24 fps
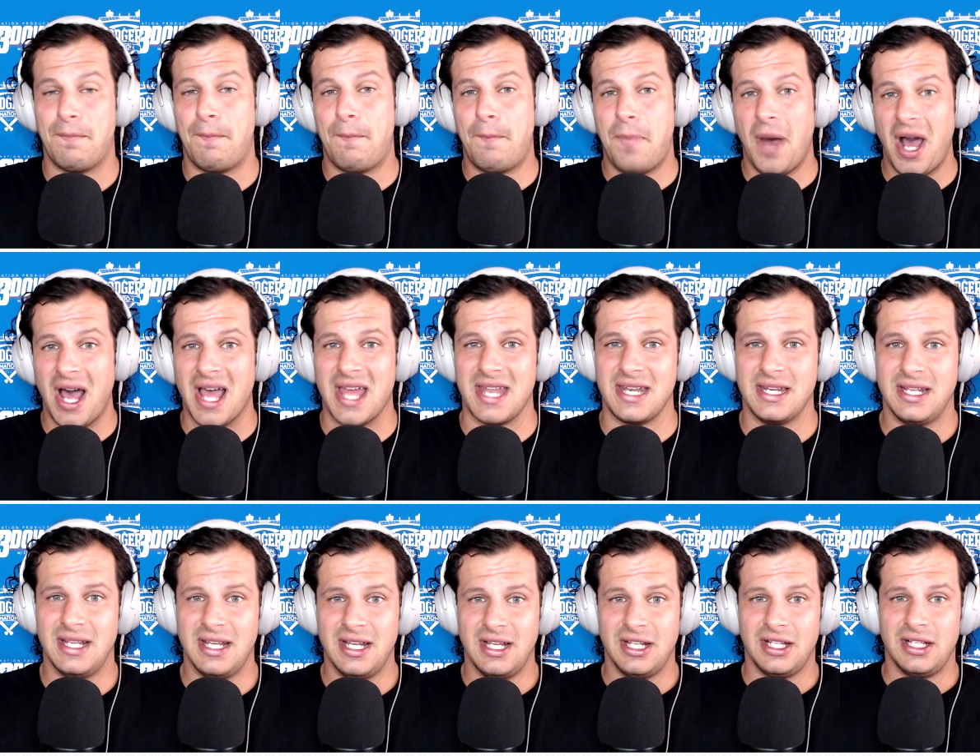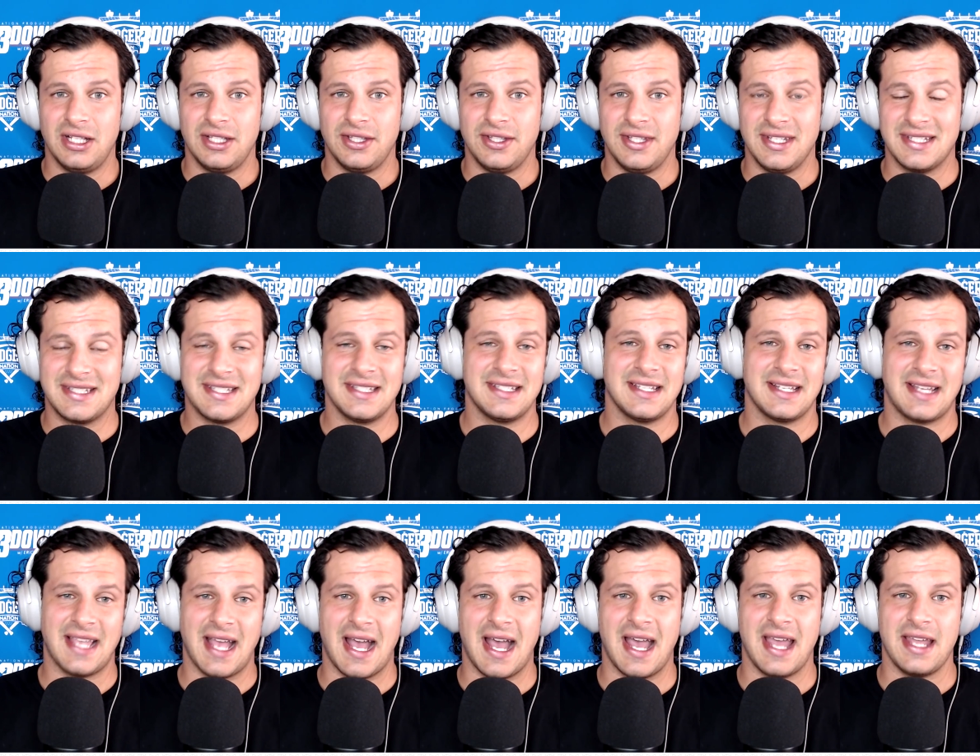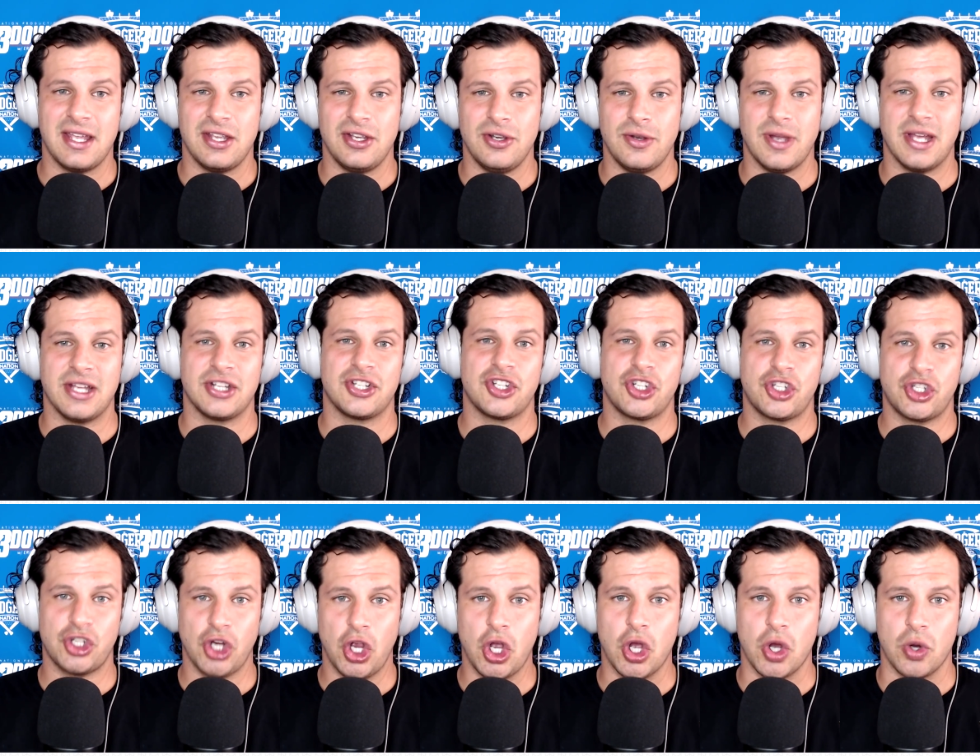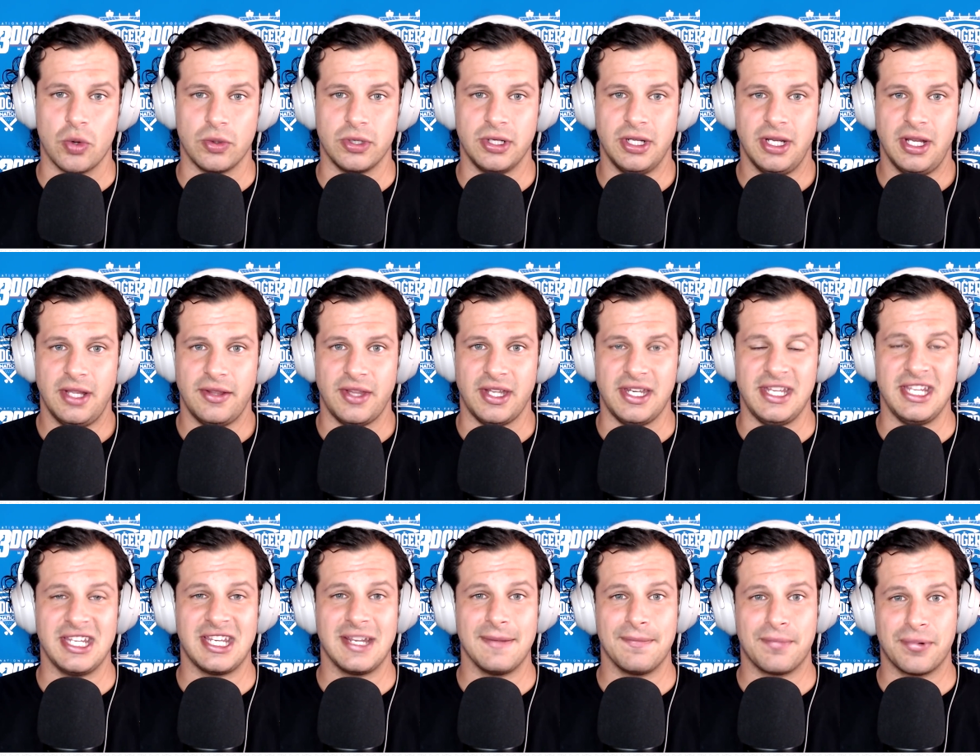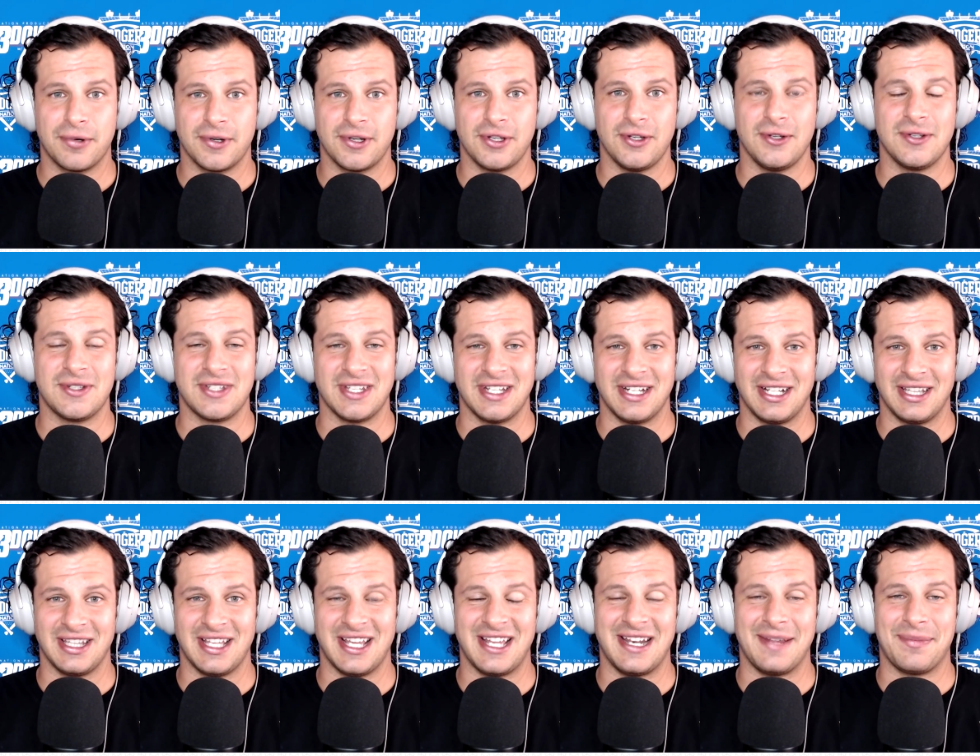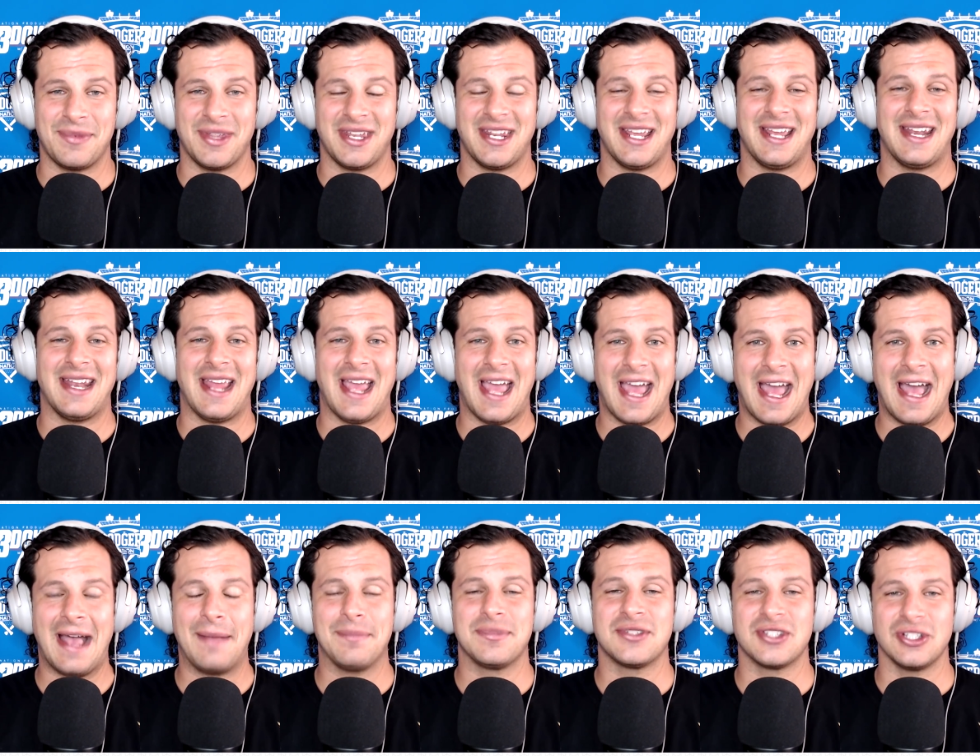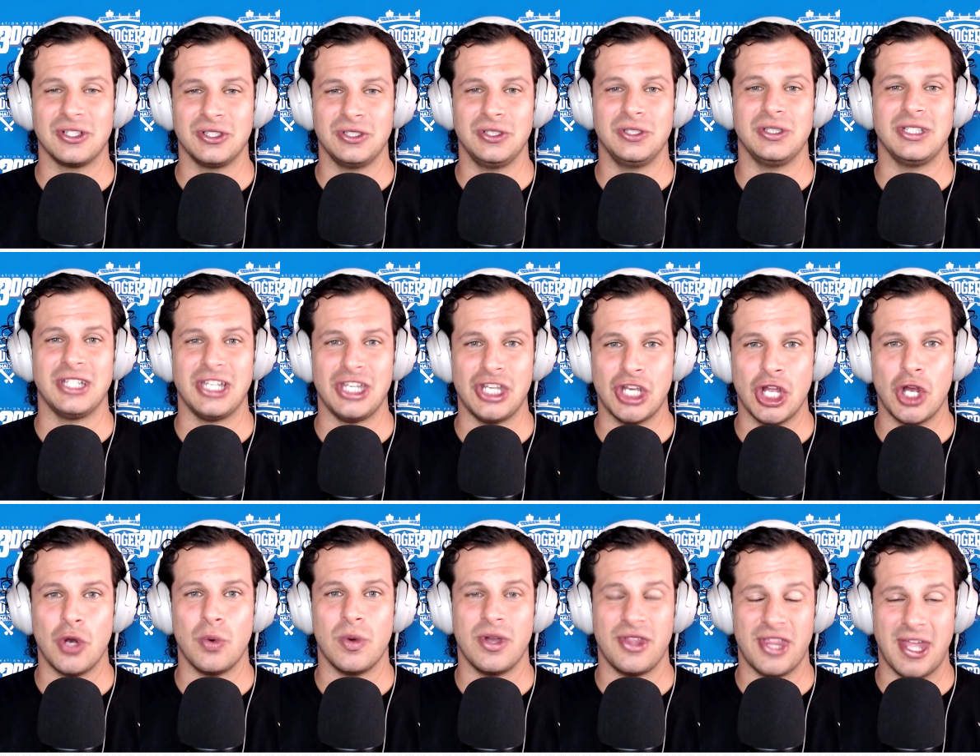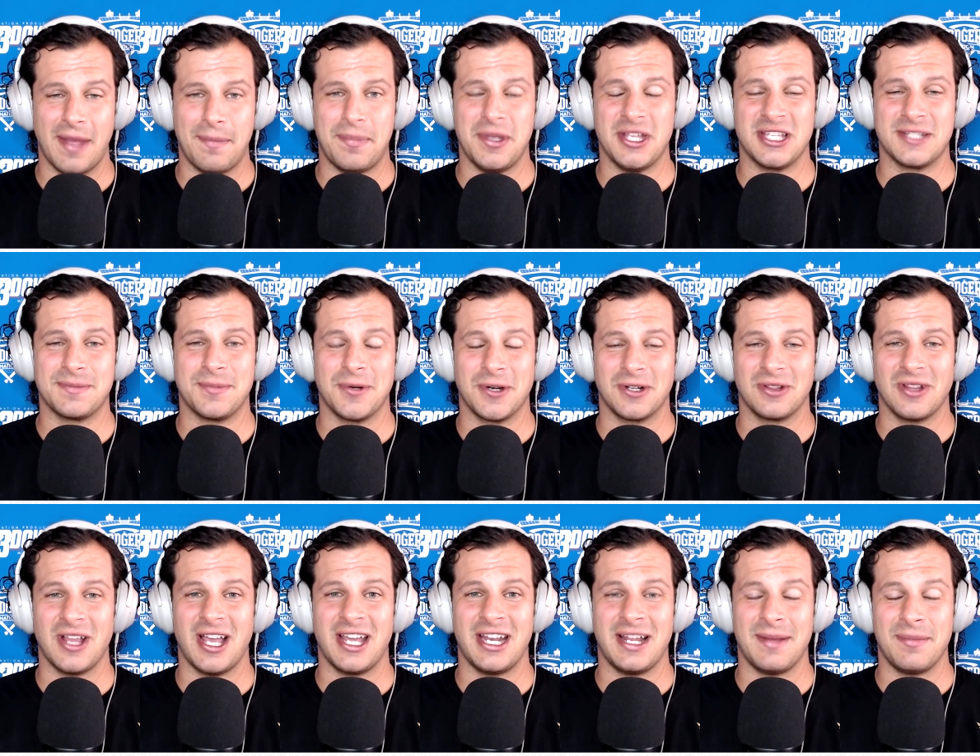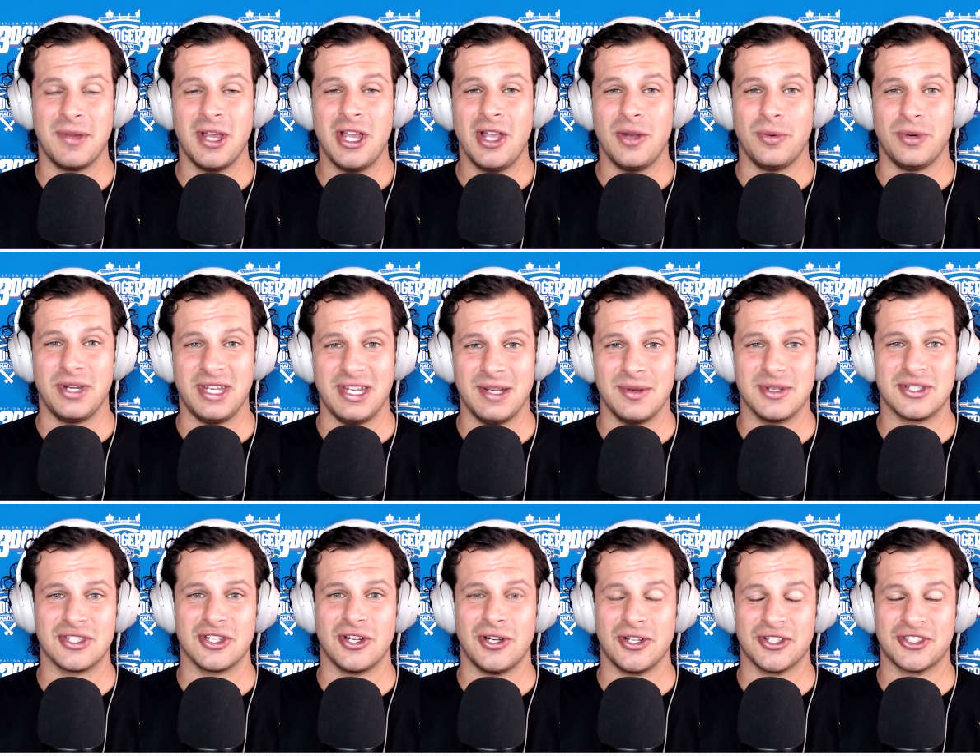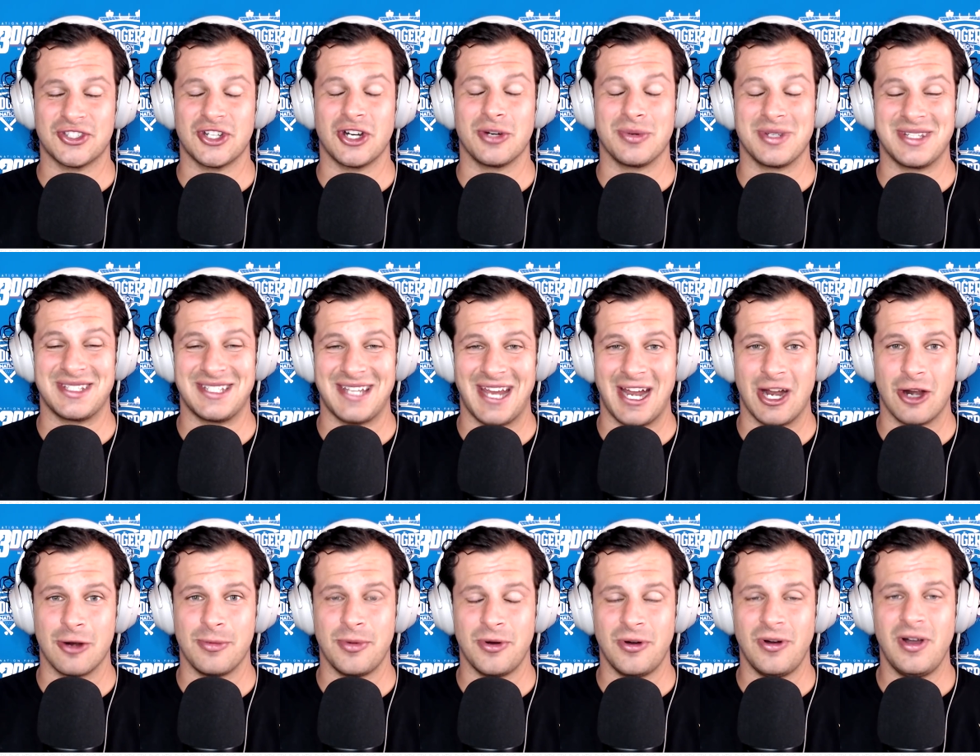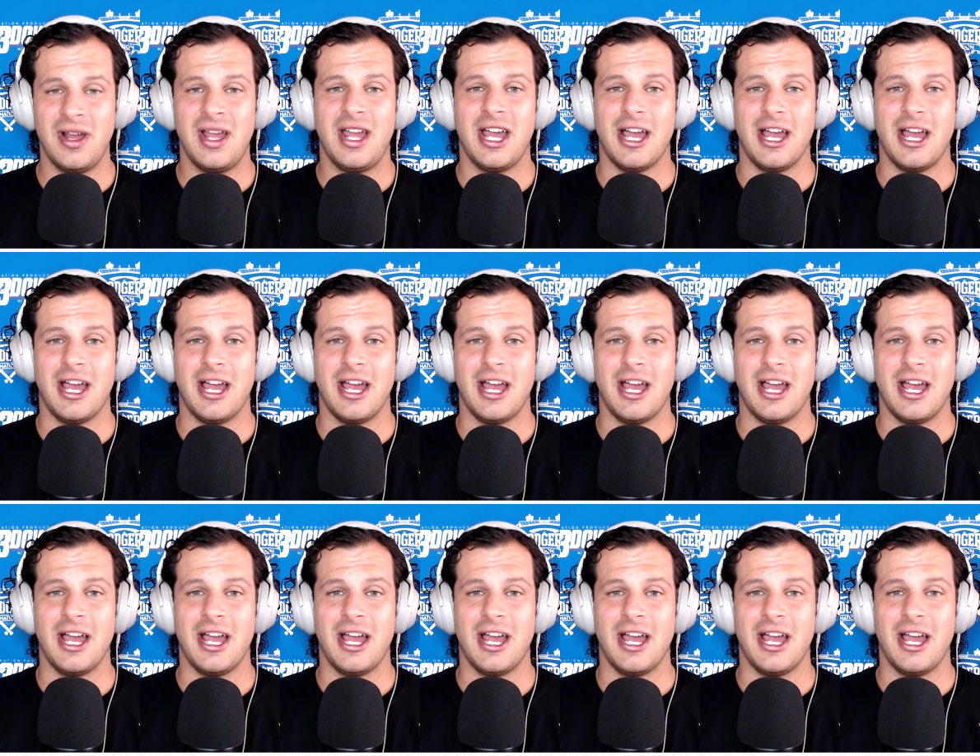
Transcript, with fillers: But this is a guy who has shown that he can produce in a lineup that had absolutely no one. That Pittsburgh lineup when he was an all star was terrible.